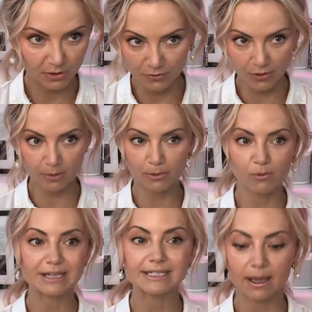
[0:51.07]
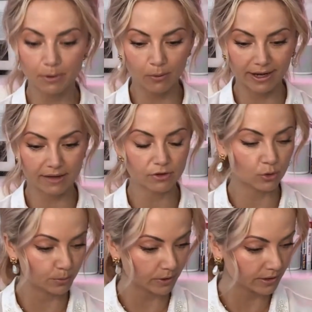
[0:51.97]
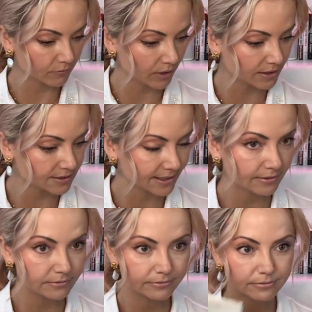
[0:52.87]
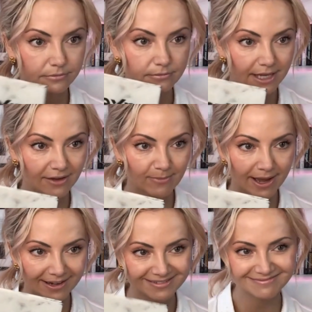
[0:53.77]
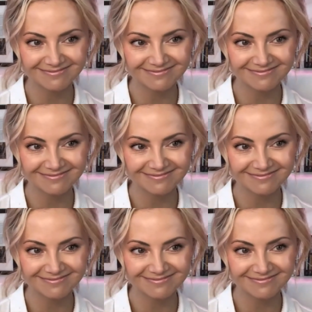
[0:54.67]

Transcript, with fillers: Number one tip. Oh, I have a notebook and write this down. I have mine.